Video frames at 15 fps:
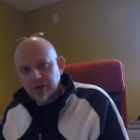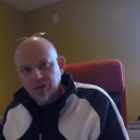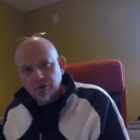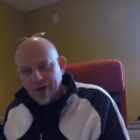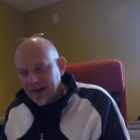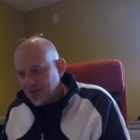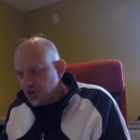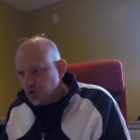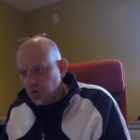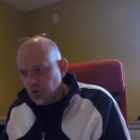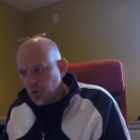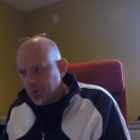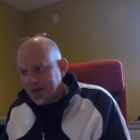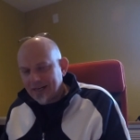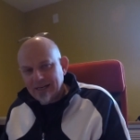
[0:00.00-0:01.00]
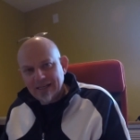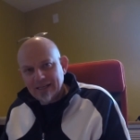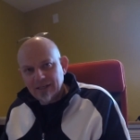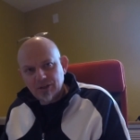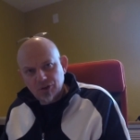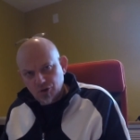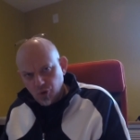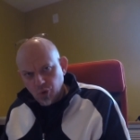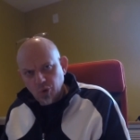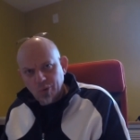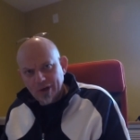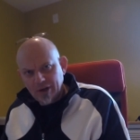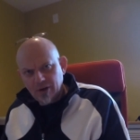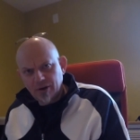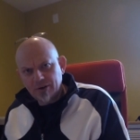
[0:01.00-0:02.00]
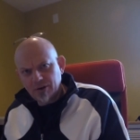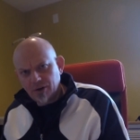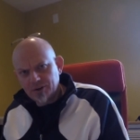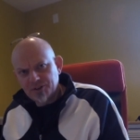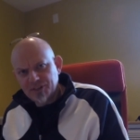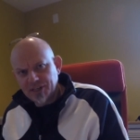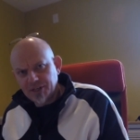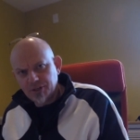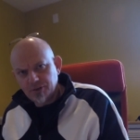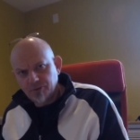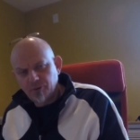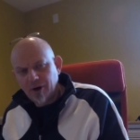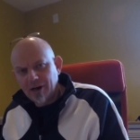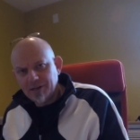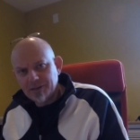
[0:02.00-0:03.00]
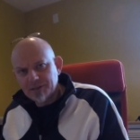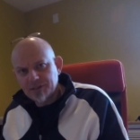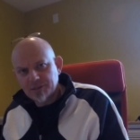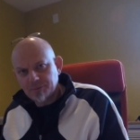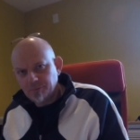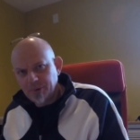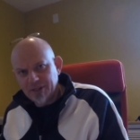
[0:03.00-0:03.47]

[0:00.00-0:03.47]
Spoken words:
you had two quick consecutive runs,